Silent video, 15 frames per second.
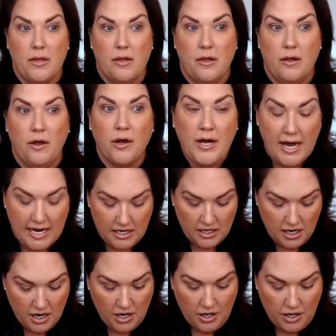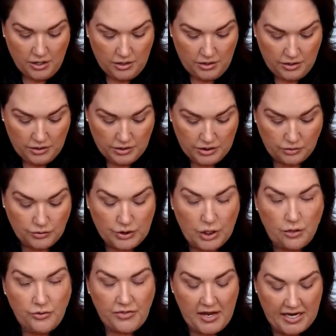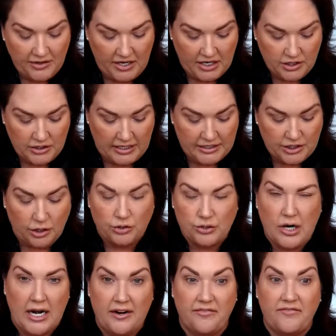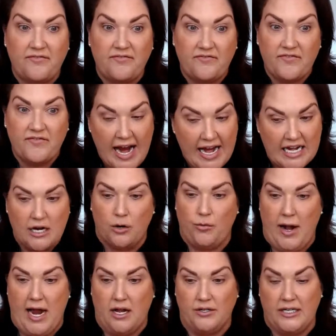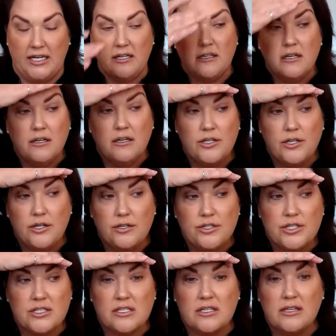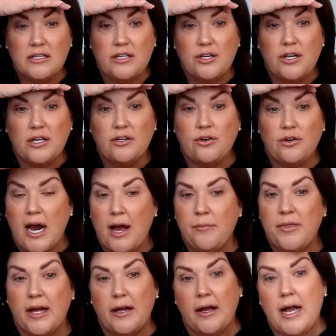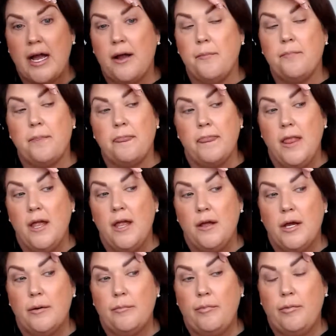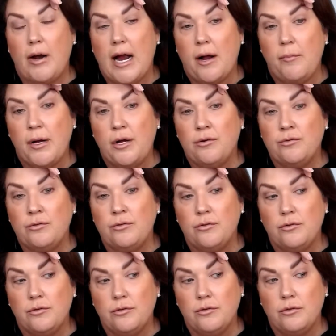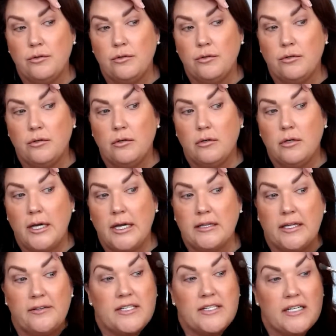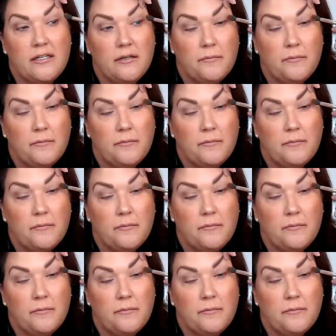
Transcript: Okay. So don't think that, like, don't try to fight around it. Just you can grab the um, brow bone and lift it.